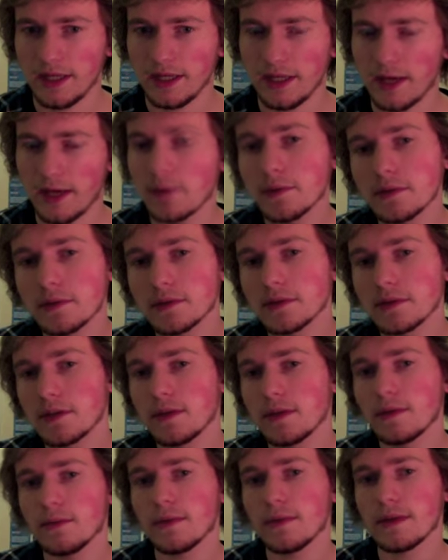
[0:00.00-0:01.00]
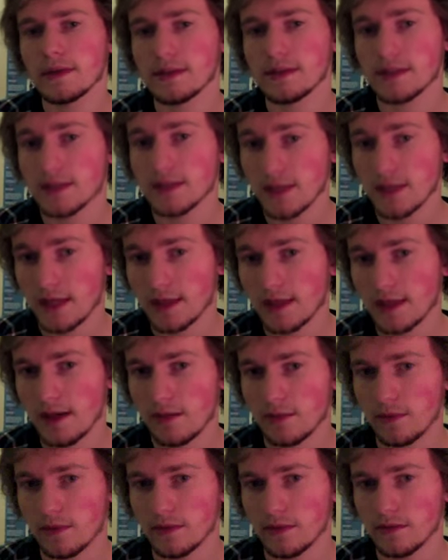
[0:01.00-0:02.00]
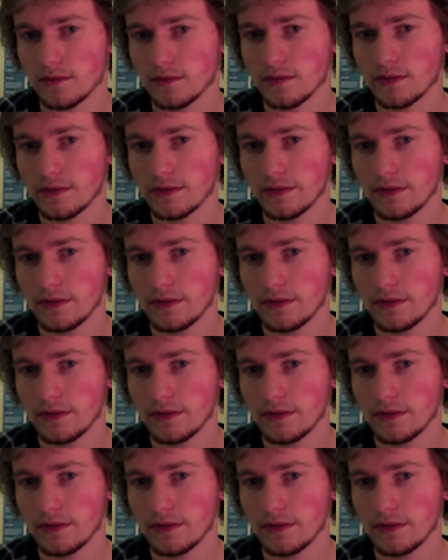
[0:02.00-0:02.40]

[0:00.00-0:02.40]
I wouldn't know whether to take that one